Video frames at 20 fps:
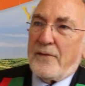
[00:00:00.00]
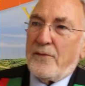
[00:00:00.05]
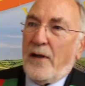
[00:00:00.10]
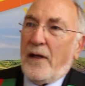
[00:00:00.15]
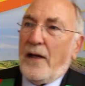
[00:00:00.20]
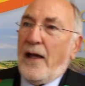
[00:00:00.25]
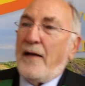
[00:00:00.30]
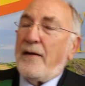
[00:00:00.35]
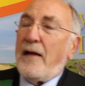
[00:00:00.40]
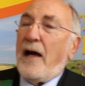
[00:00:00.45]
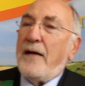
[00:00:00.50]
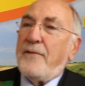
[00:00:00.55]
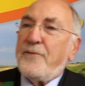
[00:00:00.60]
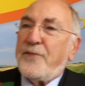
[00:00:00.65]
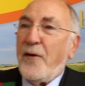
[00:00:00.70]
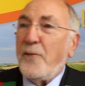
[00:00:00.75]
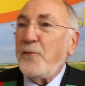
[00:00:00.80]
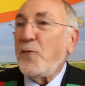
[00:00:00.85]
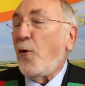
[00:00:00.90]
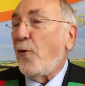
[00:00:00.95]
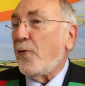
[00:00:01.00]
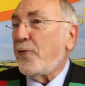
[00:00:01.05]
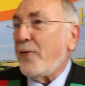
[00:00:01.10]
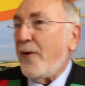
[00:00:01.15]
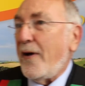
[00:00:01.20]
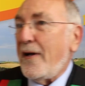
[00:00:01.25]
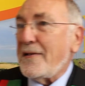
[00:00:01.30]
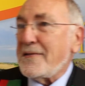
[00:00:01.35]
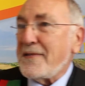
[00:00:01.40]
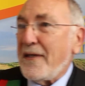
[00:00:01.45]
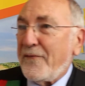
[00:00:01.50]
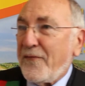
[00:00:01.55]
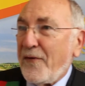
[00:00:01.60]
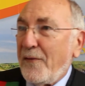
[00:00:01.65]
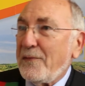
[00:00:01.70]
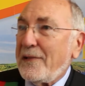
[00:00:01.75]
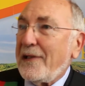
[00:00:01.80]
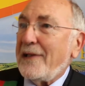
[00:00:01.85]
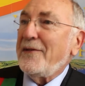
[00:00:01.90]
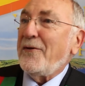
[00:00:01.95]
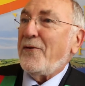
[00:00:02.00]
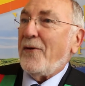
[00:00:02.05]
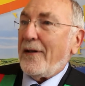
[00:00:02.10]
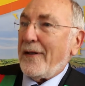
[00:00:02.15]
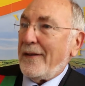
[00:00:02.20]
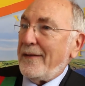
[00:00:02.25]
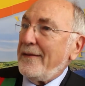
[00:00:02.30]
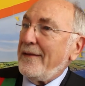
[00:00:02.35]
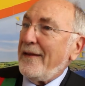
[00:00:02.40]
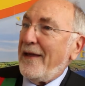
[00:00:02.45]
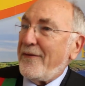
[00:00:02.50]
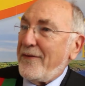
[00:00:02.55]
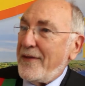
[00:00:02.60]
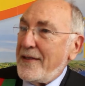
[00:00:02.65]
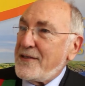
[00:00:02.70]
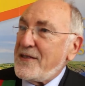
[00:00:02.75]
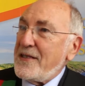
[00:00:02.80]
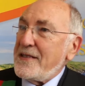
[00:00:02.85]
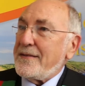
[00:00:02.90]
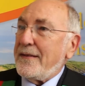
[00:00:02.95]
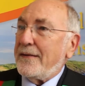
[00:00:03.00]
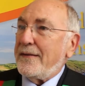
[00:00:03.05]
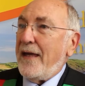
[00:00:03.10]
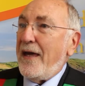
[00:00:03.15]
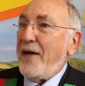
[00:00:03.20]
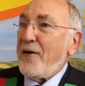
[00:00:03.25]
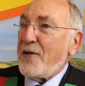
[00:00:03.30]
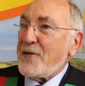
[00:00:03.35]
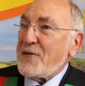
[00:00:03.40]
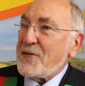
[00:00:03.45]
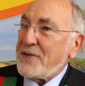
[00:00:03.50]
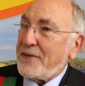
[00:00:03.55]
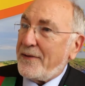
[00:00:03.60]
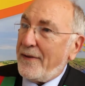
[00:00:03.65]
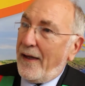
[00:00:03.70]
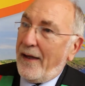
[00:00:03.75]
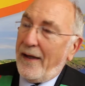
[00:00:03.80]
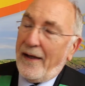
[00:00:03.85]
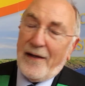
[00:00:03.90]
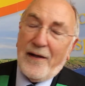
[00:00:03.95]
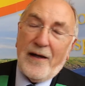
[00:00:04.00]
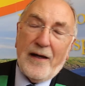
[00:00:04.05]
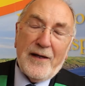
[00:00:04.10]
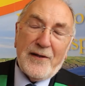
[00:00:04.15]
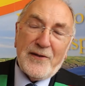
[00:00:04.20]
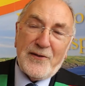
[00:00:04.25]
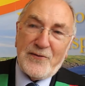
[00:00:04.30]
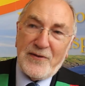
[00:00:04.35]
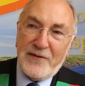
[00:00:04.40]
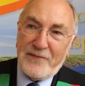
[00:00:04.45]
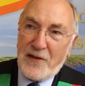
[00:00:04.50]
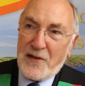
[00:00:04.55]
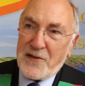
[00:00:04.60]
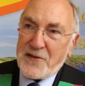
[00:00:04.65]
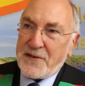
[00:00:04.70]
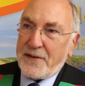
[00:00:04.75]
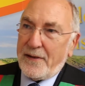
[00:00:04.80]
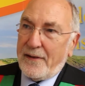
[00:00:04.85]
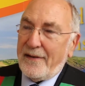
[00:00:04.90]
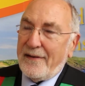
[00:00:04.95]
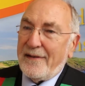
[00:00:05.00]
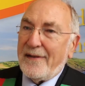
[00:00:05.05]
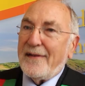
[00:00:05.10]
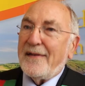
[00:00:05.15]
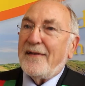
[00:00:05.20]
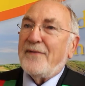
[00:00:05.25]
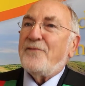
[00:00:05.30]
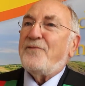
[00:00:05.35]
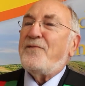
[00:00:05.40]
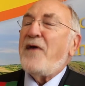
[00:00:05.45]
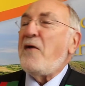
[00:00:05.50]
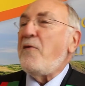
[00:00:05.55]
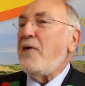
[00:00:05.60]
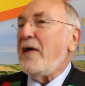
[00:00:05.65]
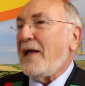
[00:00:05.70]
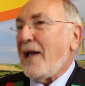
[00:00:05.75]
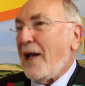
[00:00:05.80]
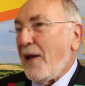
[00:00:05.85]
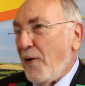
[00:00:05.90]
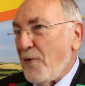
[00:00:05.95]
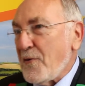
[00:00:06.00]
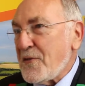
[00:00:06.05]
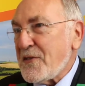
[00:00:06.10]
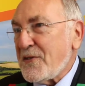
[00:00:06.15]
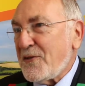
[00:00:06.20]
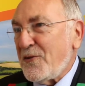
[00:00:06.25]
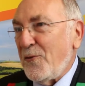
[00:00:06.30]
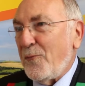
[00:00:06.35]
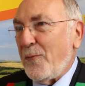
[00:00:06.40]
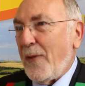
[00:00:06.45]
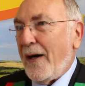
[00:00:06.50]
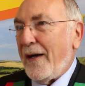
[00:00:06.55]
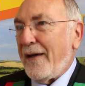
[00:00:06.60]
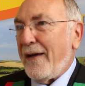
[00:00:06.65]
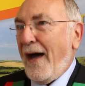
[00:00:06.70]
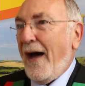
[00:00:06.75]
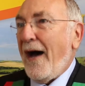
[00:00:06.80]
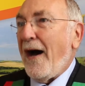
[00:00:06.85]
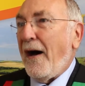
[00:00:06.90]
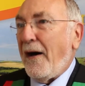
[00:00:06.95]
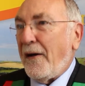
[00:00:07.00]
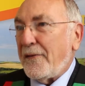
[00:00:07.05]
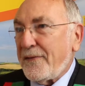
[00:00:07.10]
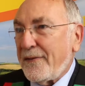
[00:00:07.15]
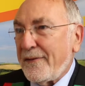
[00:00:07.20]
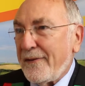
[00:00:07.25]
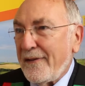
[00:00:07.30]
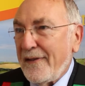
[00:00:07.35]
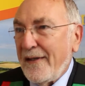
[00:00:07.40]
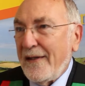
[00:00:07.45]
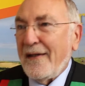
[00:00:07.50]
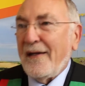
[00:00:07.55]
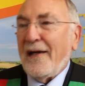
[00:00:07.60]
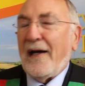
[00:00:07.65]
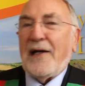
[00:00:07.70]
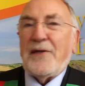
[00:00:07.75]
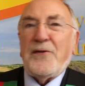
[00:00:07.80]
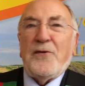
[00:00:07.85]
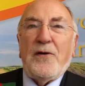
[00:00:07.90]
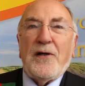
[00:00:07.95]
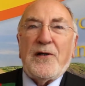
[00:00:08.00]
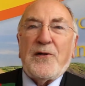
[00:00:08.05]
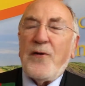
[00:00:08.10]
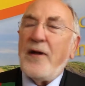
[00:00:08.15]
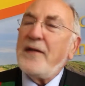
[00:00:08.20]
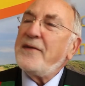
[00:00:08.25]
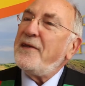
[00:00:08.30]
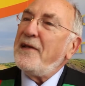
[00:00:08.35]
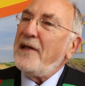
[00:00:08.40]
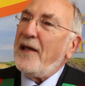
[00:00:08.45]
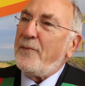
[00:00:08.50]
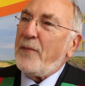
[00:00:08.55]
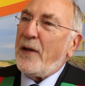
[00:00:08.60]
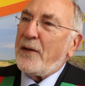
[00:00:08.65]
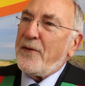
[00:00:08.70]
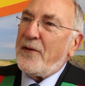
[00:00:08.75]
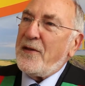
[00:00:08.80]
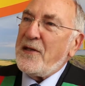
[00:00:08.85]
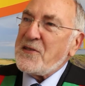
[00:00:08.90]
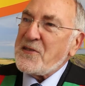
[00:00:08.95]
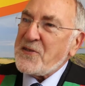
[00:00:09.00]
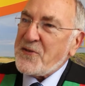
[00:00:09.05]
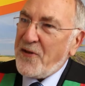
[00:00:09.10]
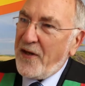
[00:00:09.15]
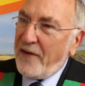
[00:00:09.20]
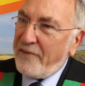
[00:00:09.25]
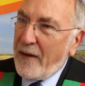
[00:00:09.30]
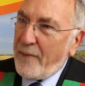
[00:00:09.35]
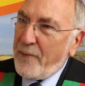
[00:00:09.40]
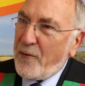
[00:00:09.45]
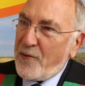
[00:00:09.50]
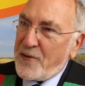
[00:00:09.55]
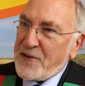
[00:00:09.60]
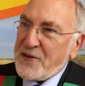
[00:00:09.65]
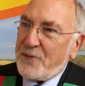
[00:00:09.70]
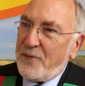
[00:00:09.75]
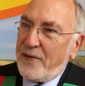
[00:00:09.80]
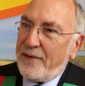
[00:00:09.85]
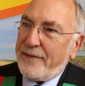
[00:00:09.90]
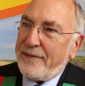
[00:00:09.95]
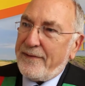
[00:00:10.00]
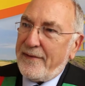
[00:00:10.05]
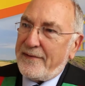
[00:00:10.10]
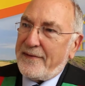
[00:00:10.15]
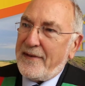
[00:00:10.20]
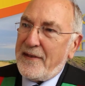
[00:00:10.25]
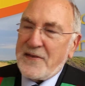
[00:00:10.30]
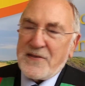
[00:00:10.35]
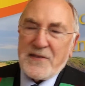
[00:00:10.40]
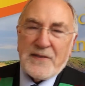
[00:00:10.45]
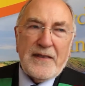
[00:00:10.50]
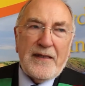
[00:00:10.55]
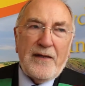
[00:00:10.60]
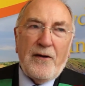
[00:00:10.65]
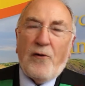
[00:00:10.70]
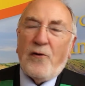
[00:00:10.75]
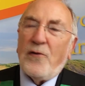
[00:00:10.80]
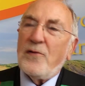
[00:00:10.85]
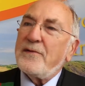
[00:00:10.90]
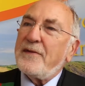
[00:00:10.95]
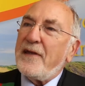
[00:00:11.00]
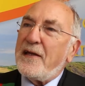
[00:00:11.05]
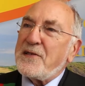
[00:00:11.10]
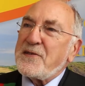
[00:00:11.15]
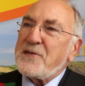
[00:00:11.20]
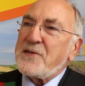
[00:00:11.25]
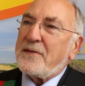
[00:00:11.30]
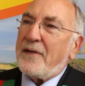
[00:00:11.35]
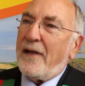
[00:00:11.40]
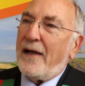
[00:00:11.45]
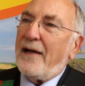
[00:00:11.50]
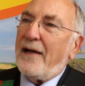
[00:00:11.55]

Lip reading: Well, I'm from North Wales, I'm from Llanuwchllyn, and this is the nearest university, very close to my heart. I know a great deal about the history of Aberystwyth. It is the oldest